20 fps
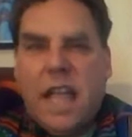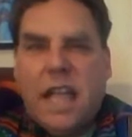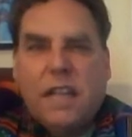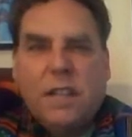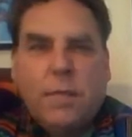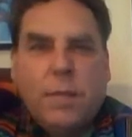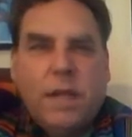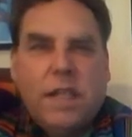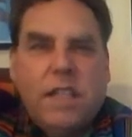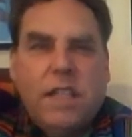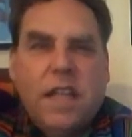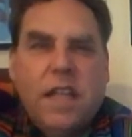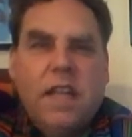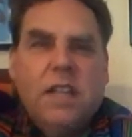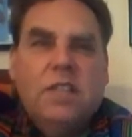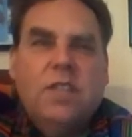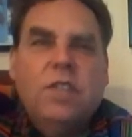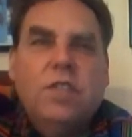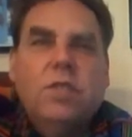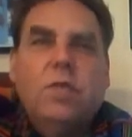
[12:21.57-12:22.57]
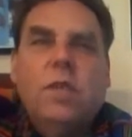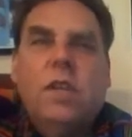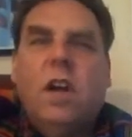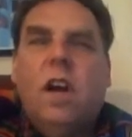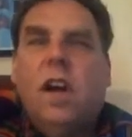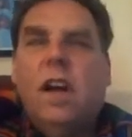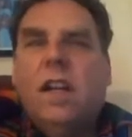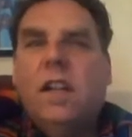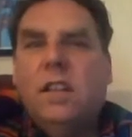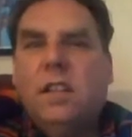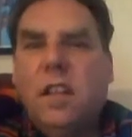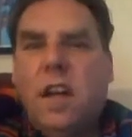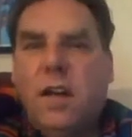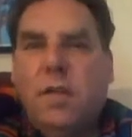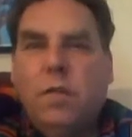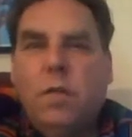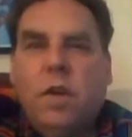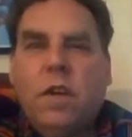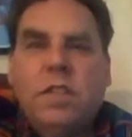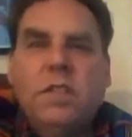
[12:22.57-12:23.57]
expectations regarding
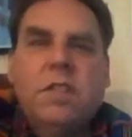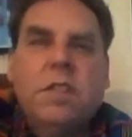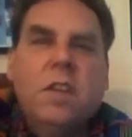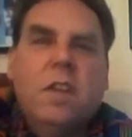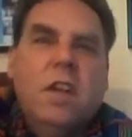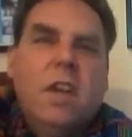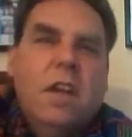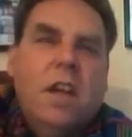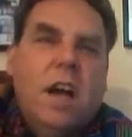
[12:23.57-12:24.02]
loved ones.